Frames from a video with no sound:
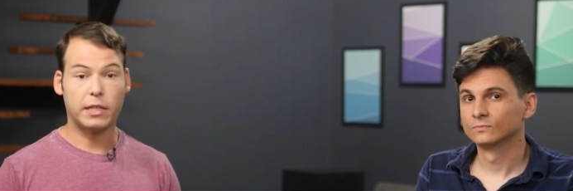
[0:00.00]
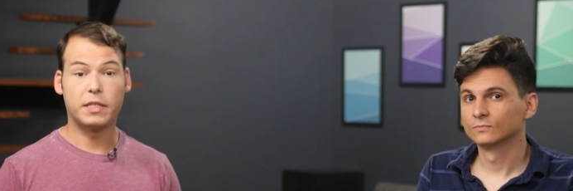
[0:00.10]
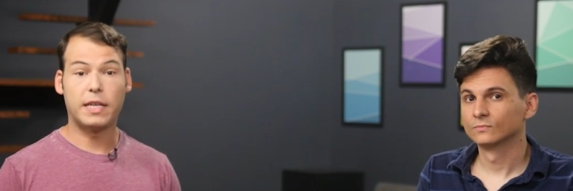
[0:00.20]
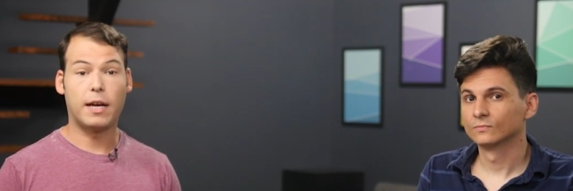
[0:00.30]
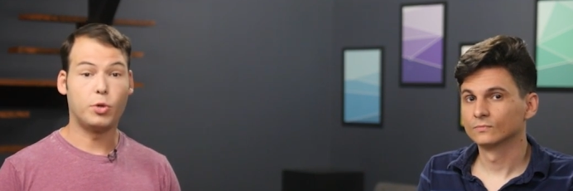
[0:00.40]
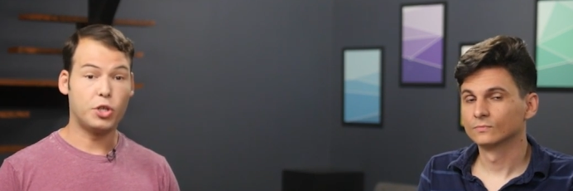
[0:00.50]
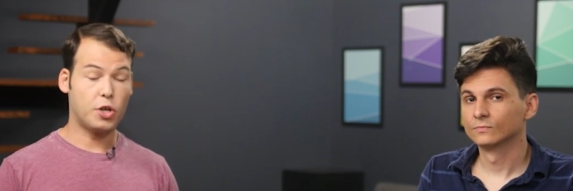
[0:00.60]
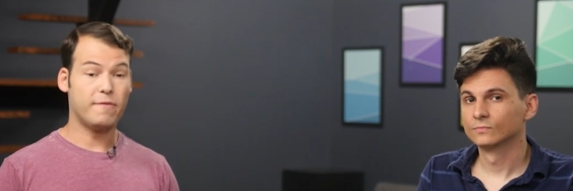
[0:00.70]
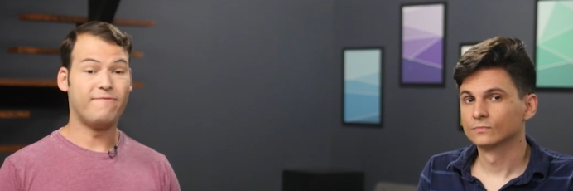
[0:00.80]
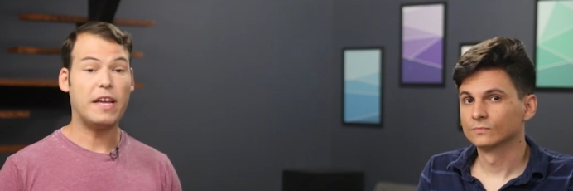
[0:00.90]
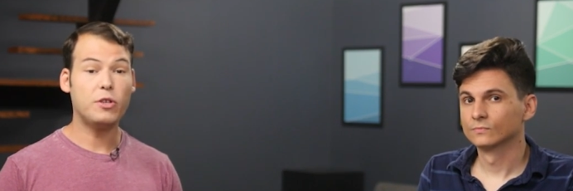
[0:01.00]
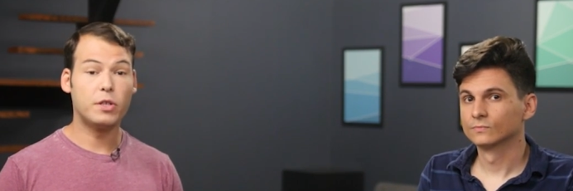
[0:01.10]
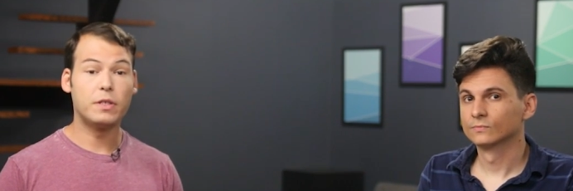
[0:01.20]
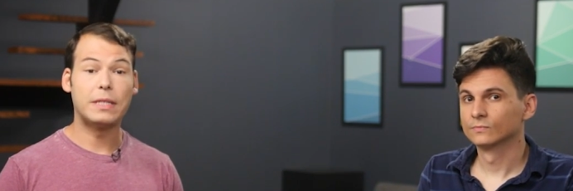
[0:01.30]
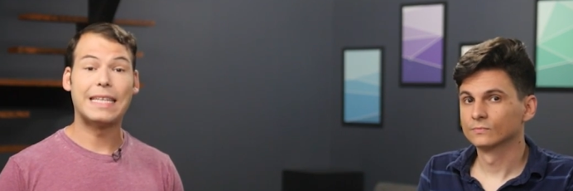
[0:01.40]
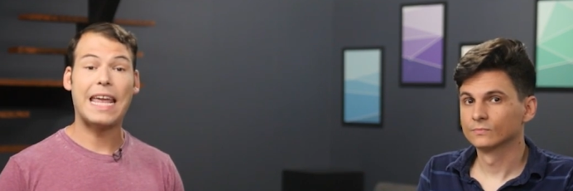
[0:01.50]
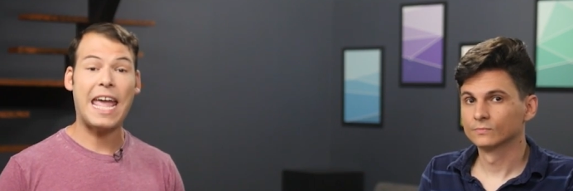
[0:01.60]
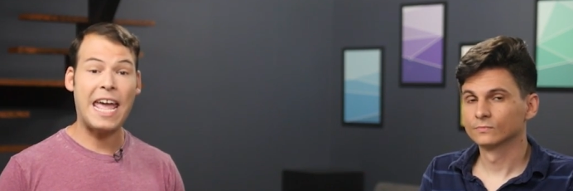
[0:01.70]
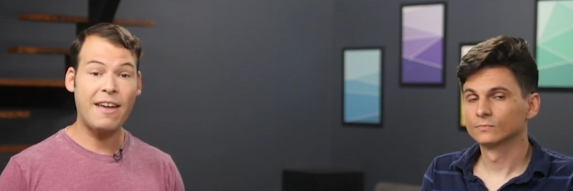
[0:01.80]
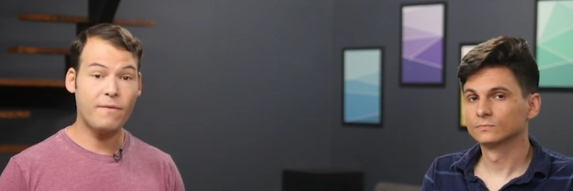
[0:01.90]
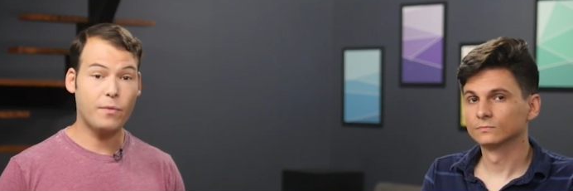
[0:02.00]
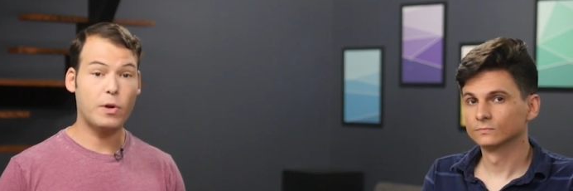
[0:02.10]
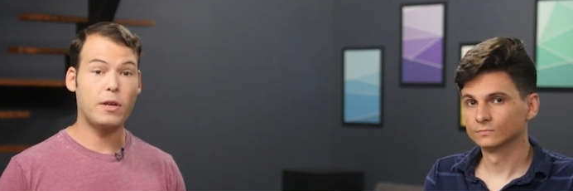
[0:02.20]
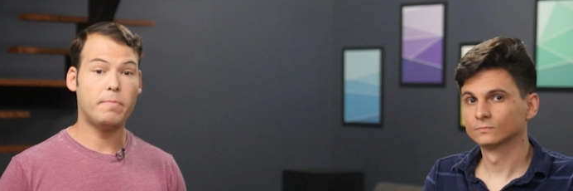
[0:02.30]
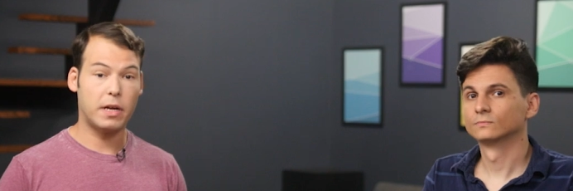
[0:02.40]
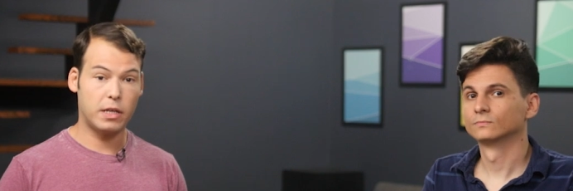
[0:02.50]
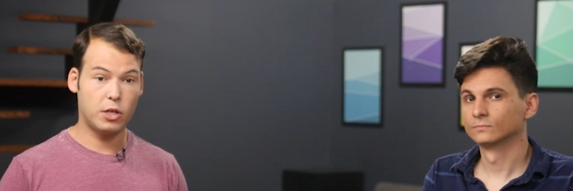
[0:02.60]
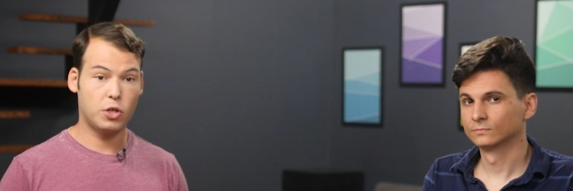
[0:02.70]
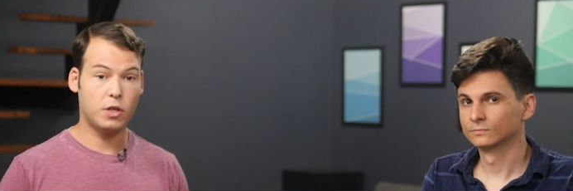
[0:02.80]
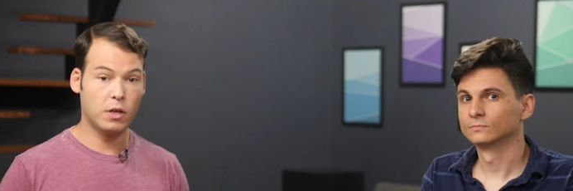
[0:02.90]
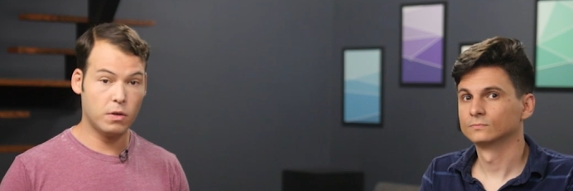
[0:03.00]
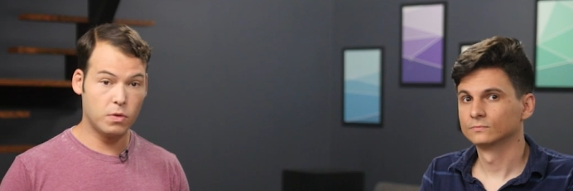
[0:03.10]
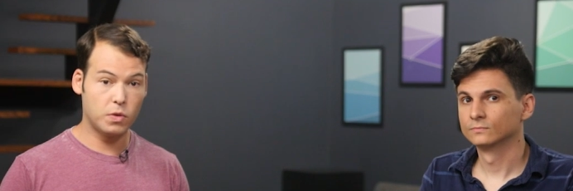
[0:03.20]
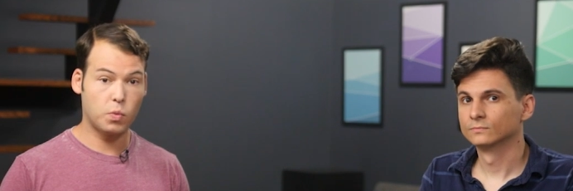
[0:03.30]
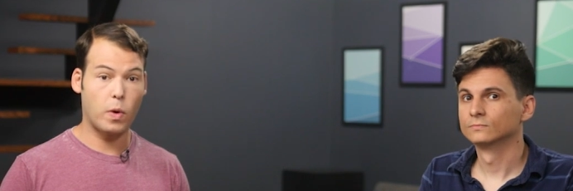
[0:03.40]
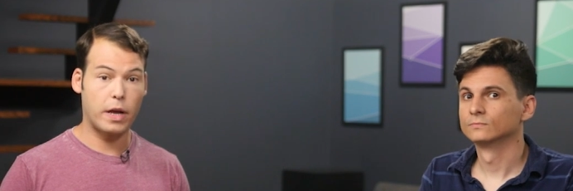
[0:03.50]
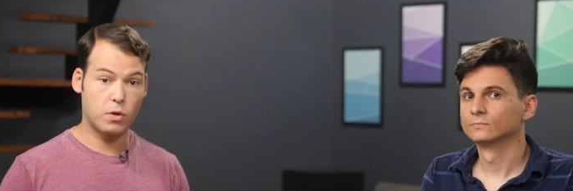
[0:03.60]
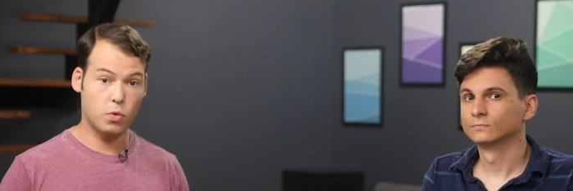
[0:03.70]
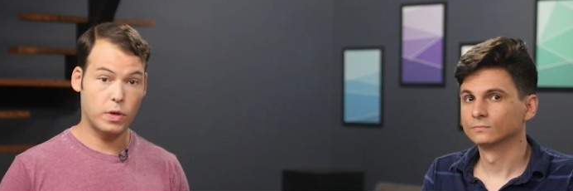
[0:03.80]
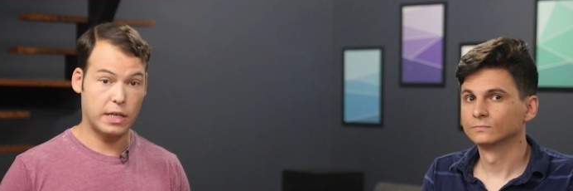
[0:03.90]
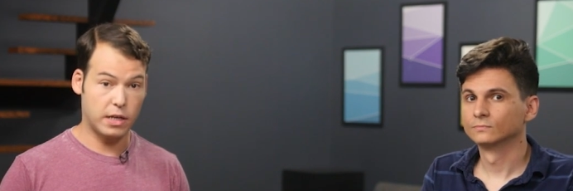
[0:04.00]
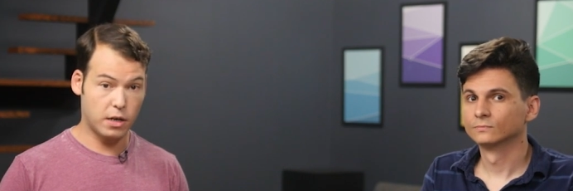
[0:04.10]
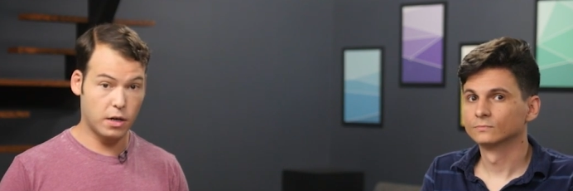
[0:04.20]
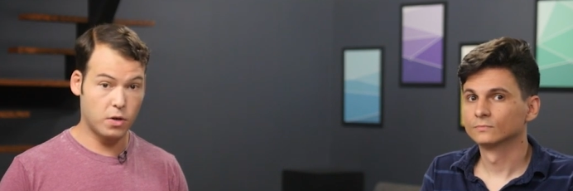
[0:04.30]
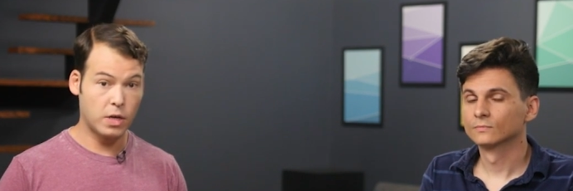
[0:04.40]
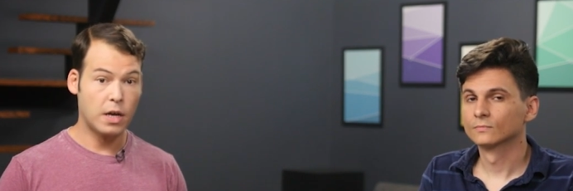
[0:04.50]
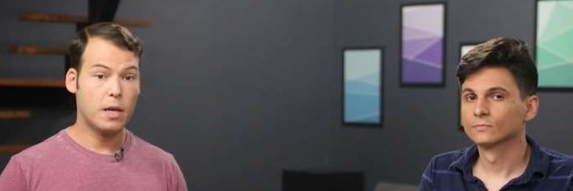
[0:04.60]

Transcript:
Speaker 1: It'll establish conventions that everybody should use when creating code,